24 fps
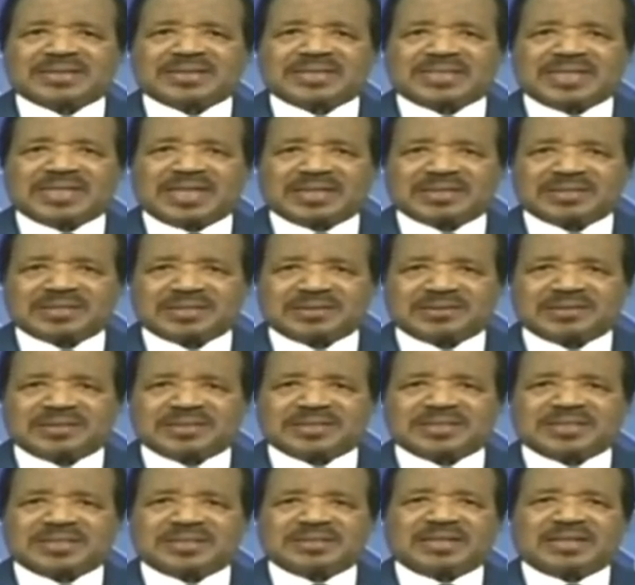As you
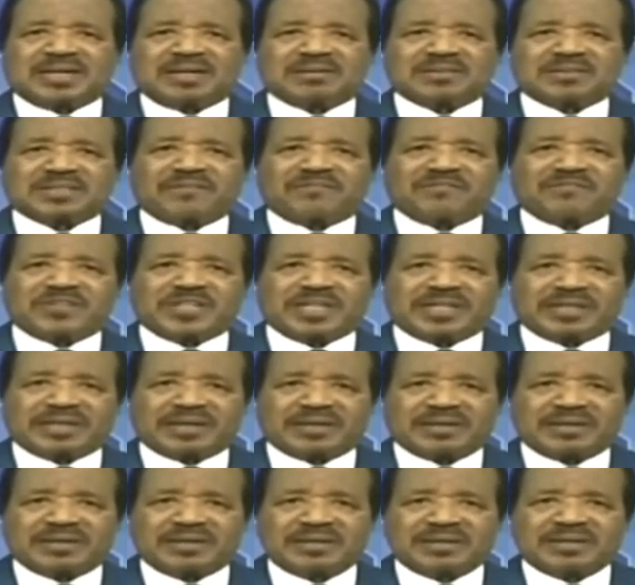can
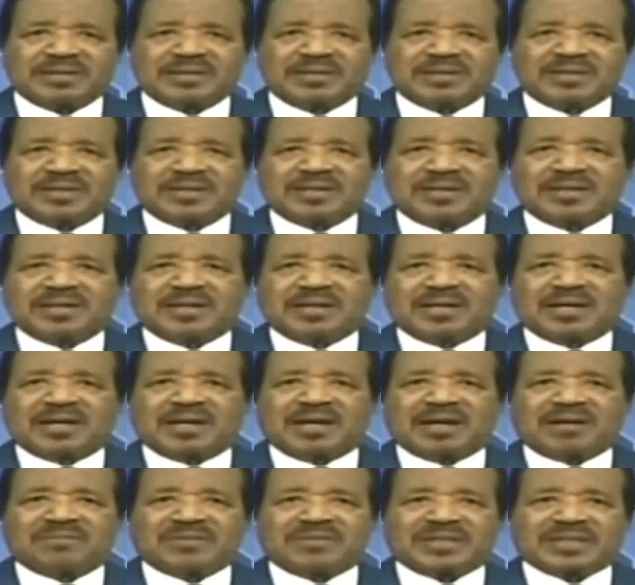notice,
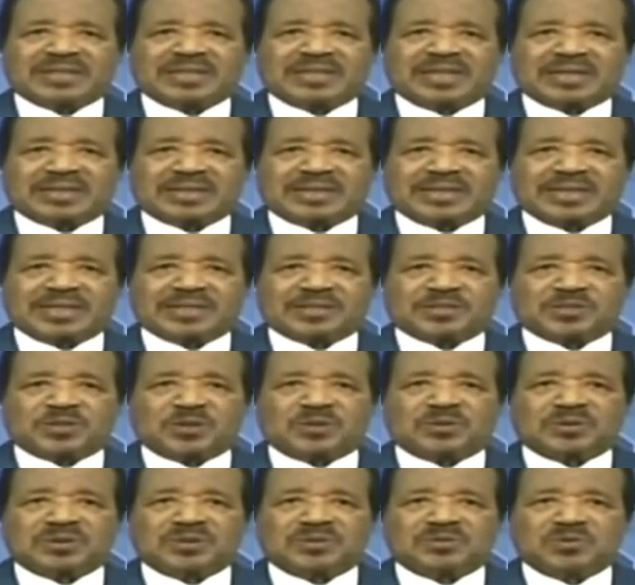our school
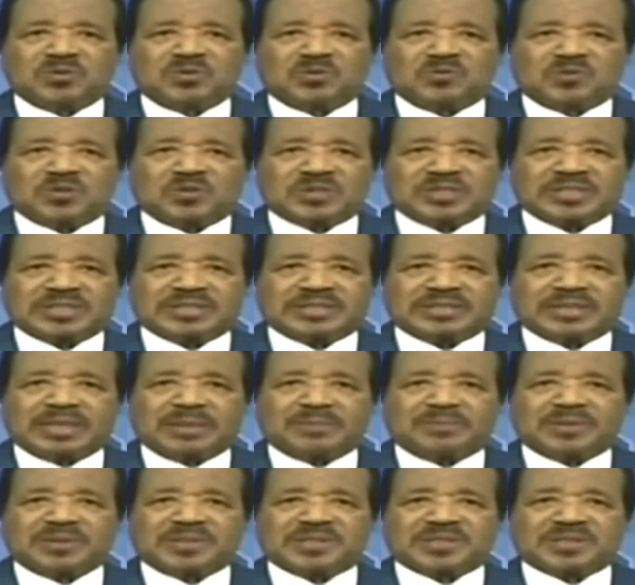and university
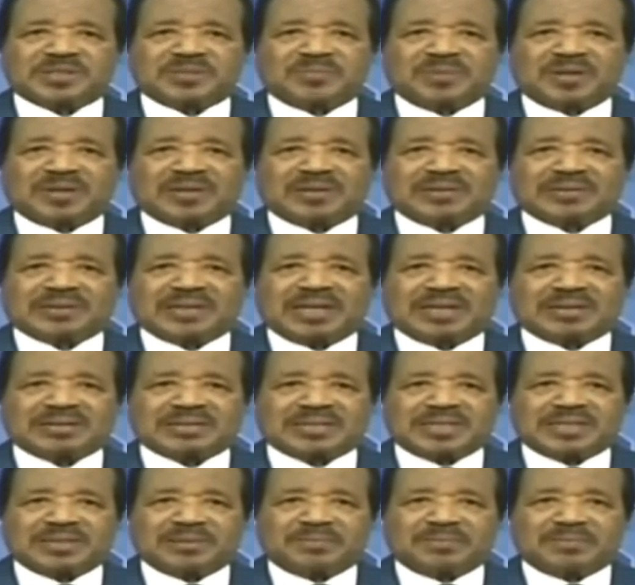map has
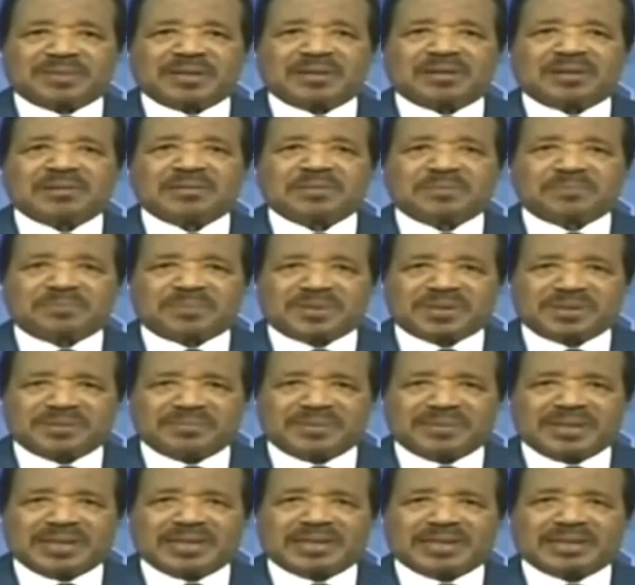continued to
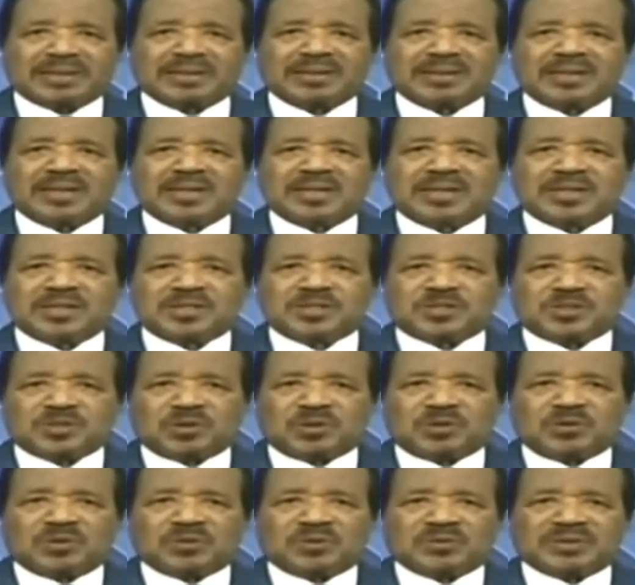expand
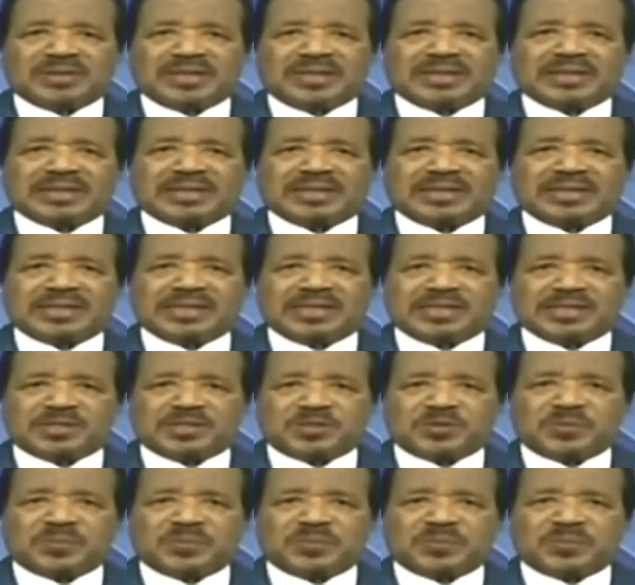with